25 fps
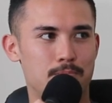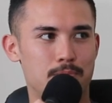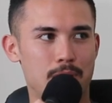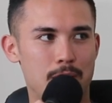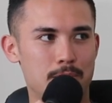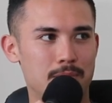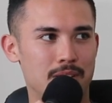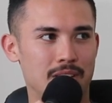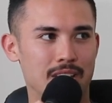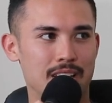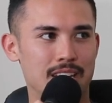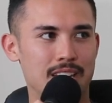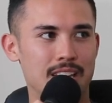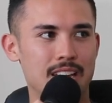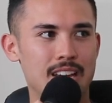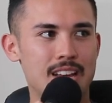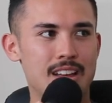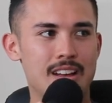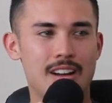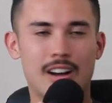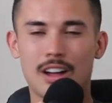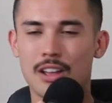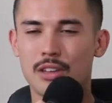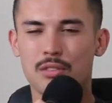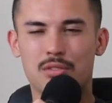Premier League.
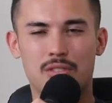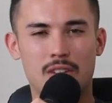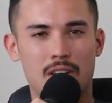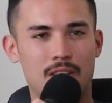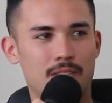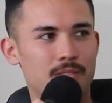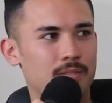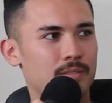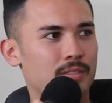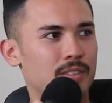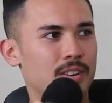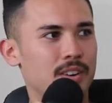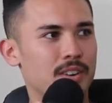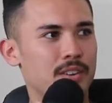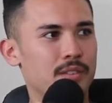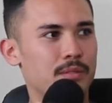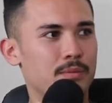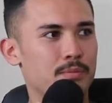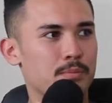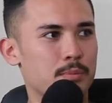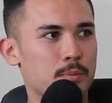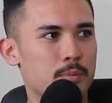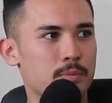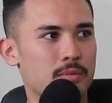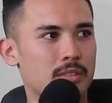I There's just only so much room
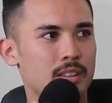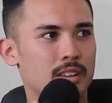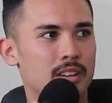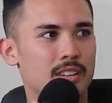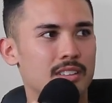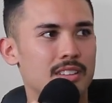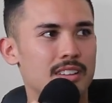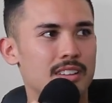in your heart.